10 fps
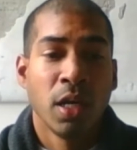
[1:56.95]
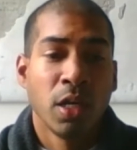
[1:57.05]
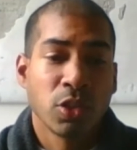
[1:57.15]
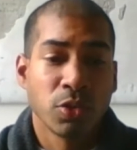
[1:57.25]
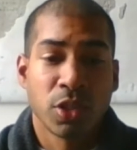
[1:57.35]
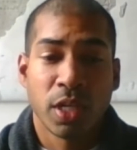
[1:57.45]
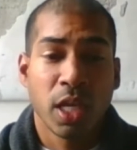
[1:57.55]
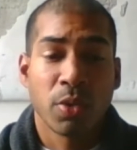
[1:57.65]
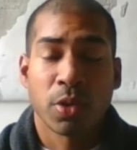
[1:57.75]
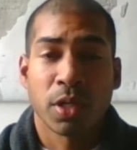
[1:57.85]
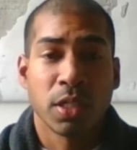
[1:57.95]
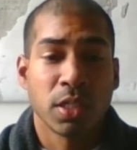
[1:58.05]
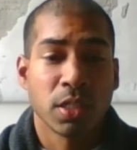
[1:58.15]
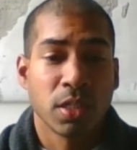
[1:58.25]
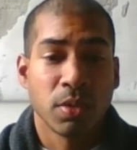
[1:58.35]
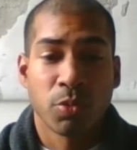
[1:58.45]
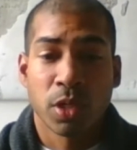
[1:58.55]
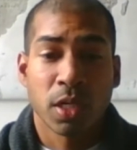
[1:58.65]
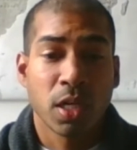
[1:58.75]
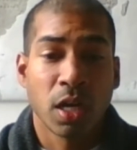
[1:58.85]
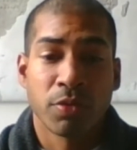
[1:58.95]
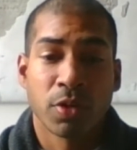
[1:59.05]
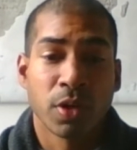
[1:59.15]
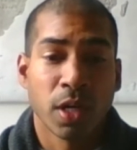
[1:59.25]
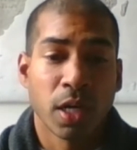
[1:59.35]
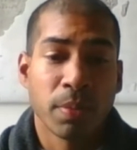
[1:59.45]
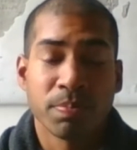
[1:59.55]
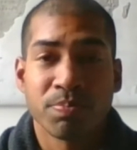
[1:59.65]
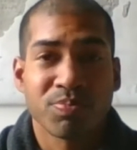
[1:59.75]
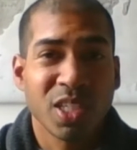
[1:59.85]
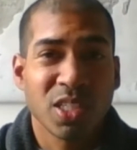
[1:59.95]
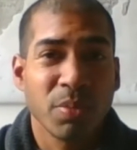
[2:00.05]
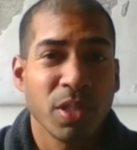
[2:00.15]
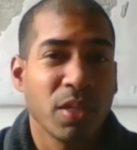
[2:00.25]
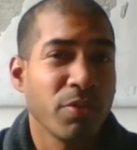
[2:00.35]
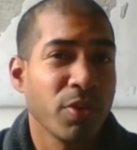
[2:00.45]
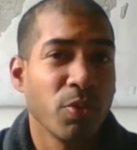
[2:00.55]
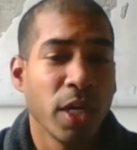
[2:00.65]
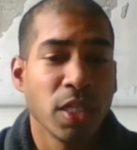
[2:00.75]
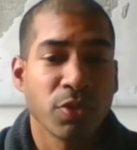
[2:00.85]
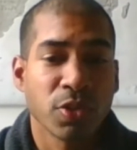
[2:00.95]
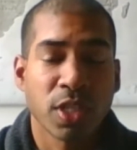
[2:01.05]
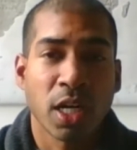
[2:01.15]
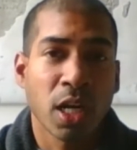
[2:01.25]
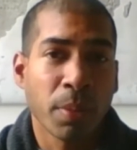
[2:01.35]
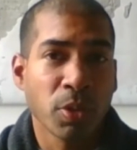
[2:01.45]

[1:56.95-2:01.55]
So today we're going to cover some of the different ways for setting up your